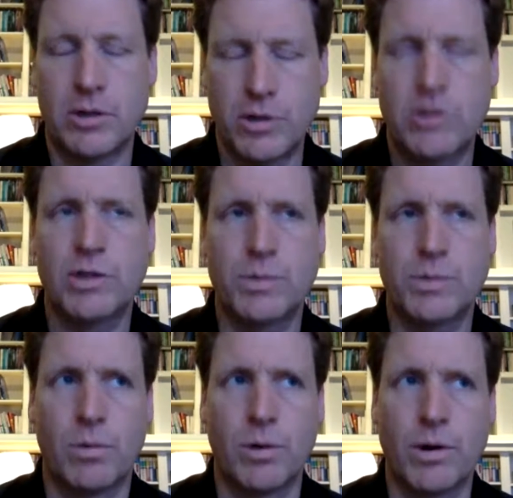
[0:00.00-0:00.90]
churches we
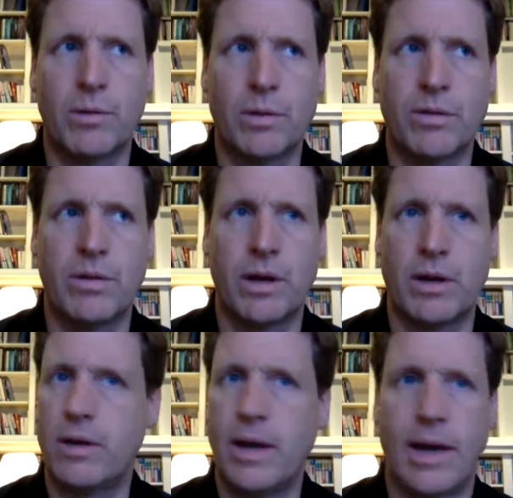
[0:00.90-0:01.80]
were working with
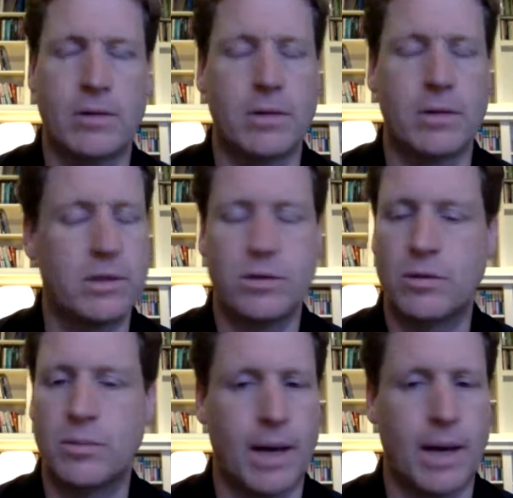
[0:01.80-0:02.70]
there, they had only
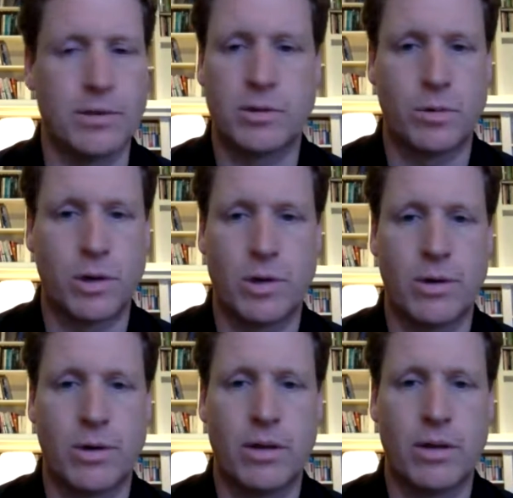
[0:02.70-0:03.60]
two Bibles to work
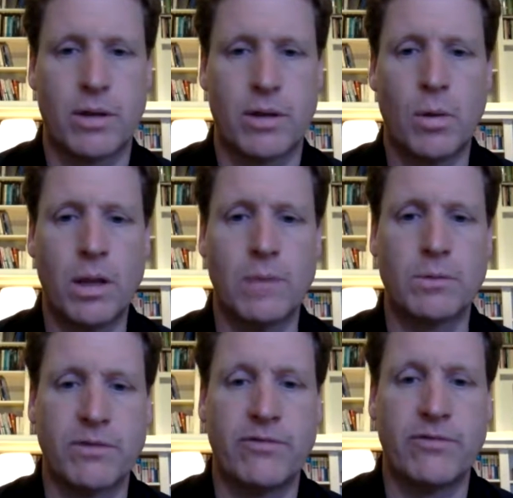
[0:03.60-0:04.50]
with. One of them
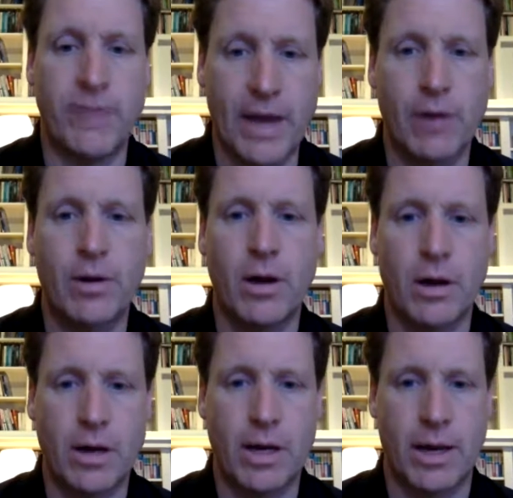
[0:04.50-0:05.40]
was a very
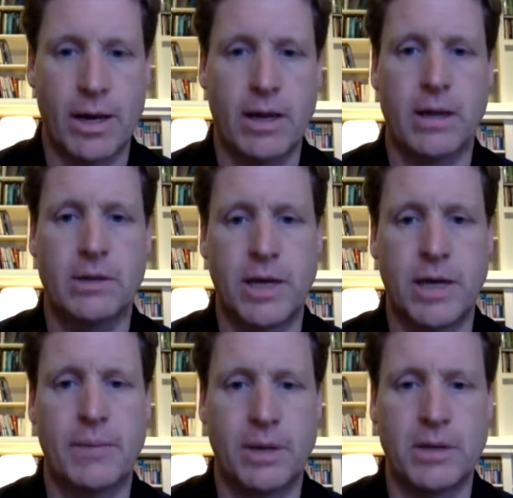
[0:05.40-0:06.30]
archaic
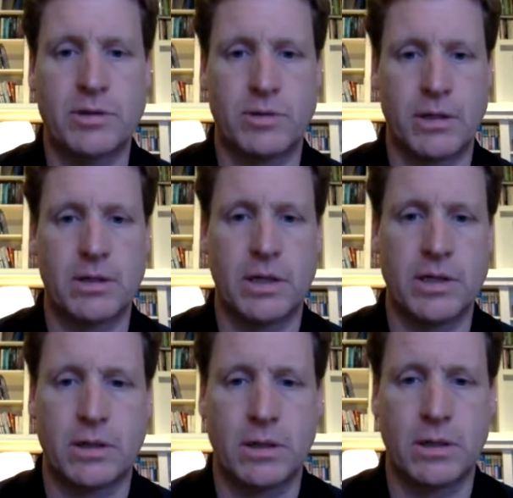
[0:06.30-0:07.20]
Japanese
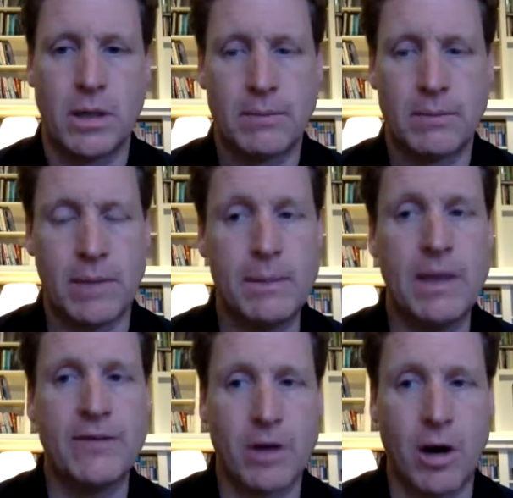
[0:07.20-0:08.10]
translation, maybe
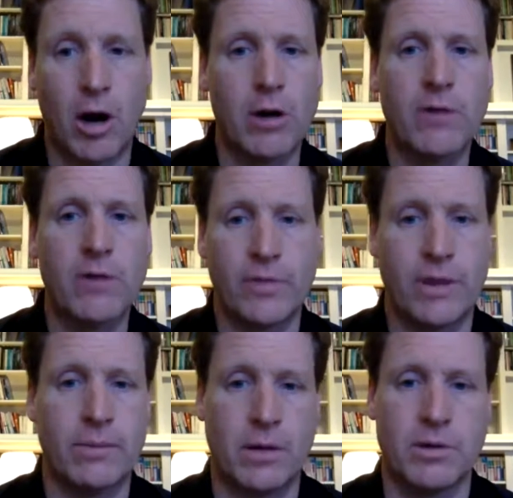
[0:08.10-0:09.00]
even harder for
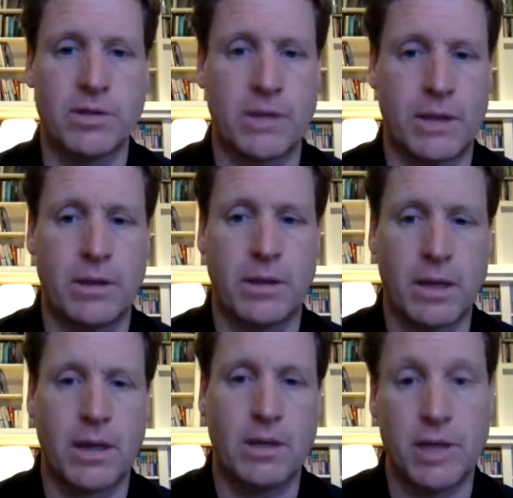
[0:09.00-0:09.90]
them to understand than the
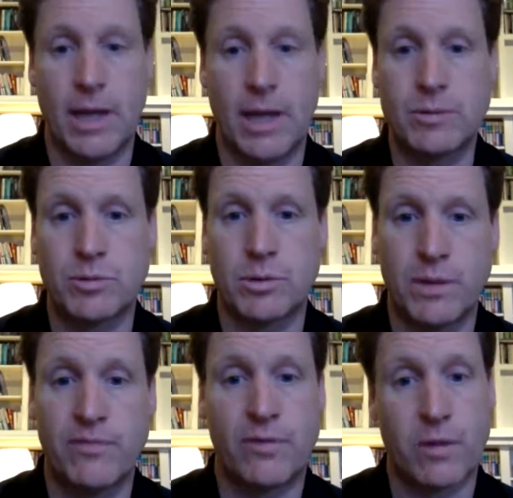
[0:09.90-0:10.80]
King James would
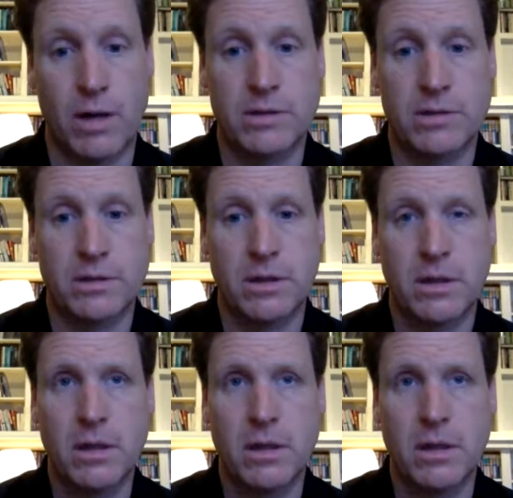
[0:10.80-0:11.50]
be for us.